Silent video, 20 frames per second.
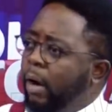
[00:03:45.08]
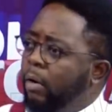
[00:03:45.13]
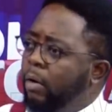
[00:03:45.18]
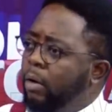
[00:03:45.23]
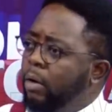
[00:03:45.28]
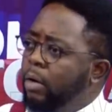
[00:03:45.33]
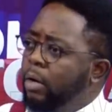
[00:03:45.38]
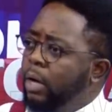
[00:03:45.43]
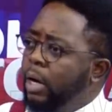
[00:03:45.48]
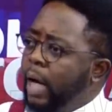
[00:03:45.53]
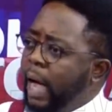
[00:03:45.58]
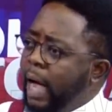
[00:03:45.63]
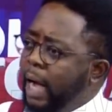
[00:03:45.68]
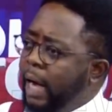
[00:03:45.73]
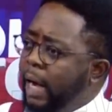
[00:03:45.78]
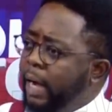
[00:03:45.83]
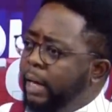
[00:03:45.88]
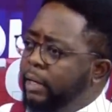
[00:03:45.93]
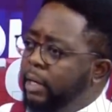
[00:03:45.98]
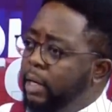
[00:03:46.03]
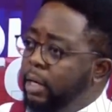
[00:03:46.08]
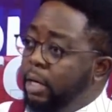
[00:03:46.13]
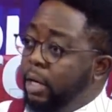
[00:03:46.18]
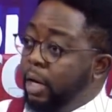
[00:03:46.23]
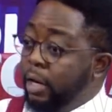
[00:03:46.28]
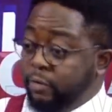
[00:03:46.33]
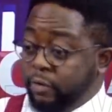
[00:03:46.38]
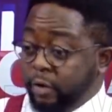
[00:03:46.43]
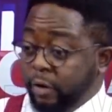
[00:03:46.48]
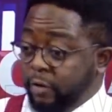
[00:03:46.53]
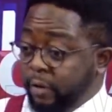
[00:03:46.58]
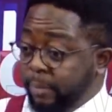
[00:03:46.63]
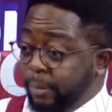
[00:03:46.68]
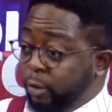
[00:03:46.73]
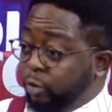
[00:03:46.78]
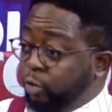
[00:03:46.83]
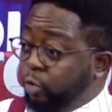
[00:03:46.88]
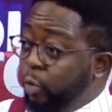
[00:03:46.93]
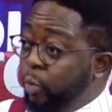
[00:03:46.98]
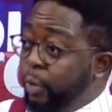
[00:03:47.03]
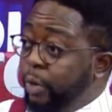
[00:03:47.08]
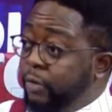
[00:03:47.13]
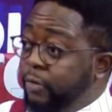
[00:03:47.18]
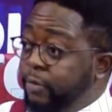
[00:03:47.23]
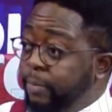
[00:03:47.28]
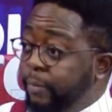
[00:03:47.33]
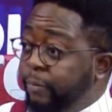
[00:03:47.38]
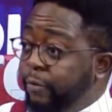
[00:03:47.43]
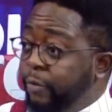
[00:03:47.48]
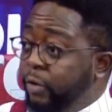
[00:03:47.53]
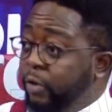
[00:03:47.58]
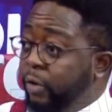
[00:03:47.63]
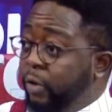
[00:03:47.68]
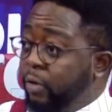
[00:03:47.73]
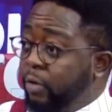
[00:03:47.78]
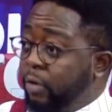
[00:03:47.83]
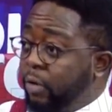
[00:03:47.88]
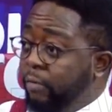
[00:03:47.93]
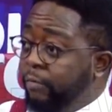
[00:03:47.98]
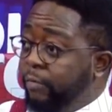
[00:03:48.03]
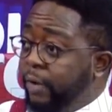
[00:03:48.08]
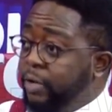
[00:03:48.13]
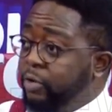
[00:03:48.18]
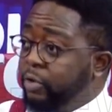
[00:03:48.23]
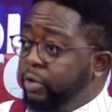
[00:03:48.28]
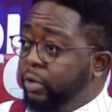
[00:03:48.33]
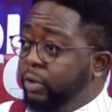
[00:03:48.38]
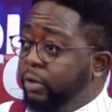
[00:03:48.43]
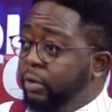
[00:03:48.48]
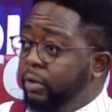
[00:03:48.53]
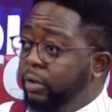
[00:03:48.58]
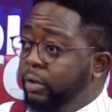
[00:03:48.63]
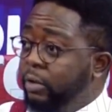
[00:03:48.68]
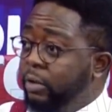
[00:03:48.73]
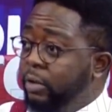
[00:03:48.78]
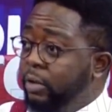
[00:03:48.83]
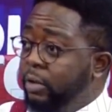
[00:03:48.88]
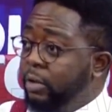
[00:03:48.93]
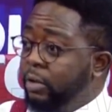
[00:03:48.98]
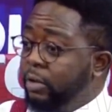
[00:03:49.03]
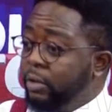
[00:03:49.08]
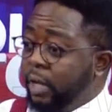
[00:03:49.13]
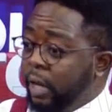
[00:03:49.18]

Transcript: now. Ahead, it's just about two weeks before your convention. Right.